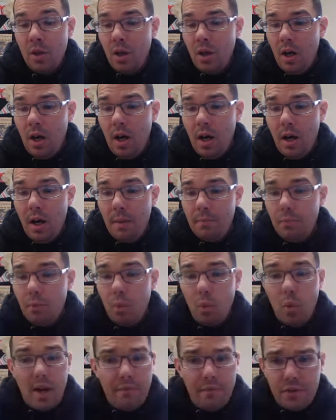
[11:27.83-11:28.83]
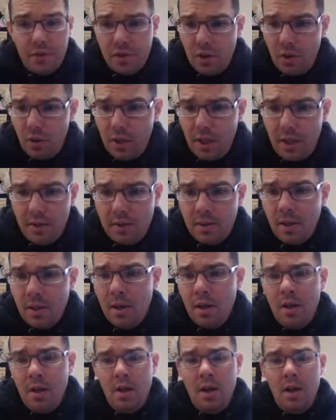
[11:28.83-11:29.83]
white facilities.
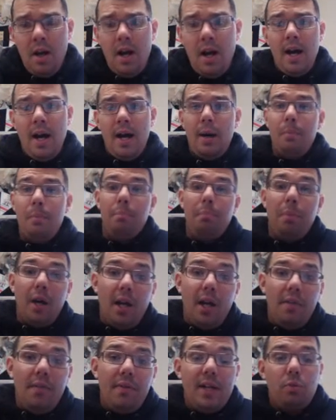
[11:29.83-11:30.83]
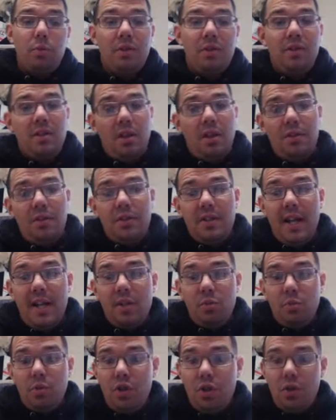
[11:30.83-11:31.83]
But that's what southern
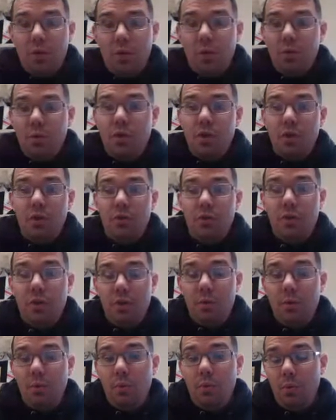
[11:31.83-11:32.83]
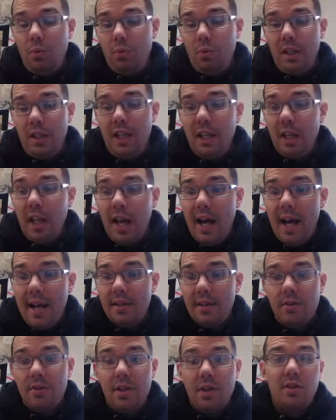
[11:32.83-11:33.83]
states would do to
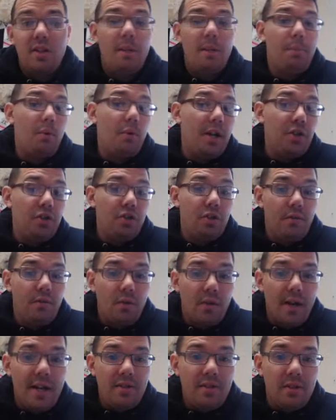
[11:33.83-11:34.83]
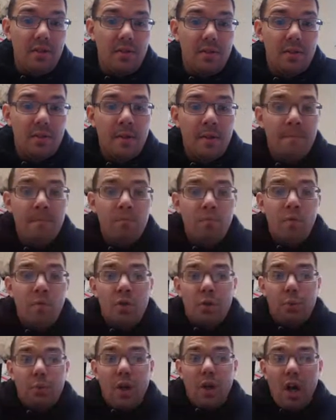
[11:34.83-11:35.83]
legalize their separation of the races.
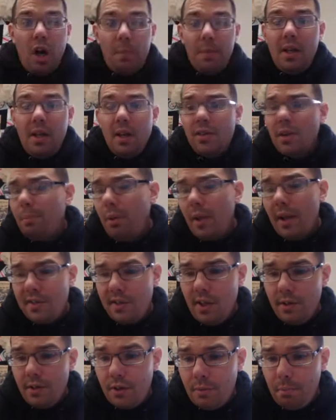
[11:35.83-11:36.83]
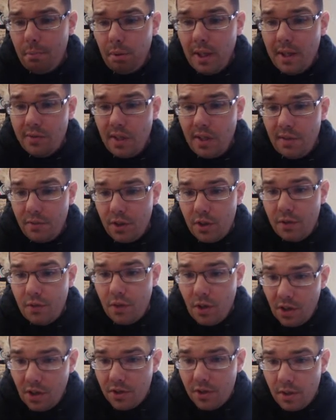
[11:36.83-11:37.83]
So it was all because of Plessy versus
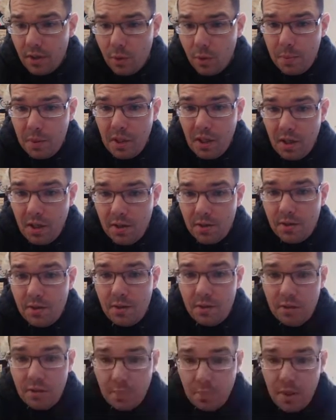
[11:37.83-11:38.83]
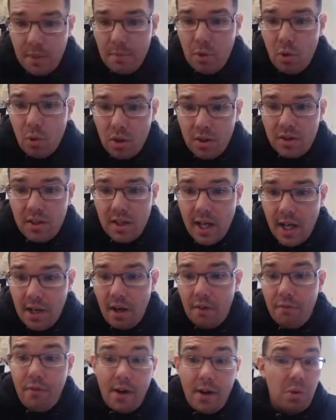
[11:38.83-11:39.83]
Ferguson. It was because Supreme Court said,
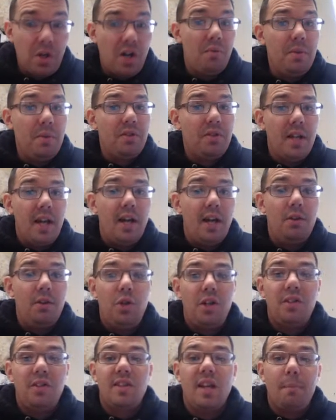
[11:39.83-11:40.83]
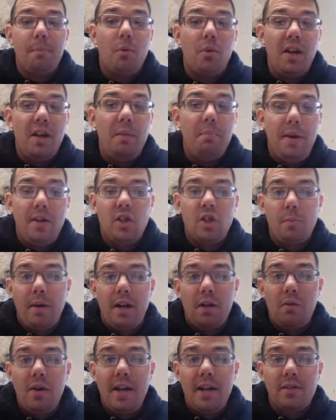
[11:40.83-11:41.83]
our federal government said, you can separate based
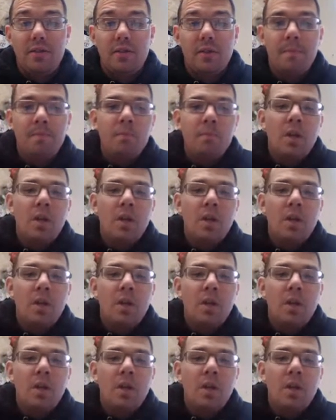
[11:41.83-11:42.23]
upon race.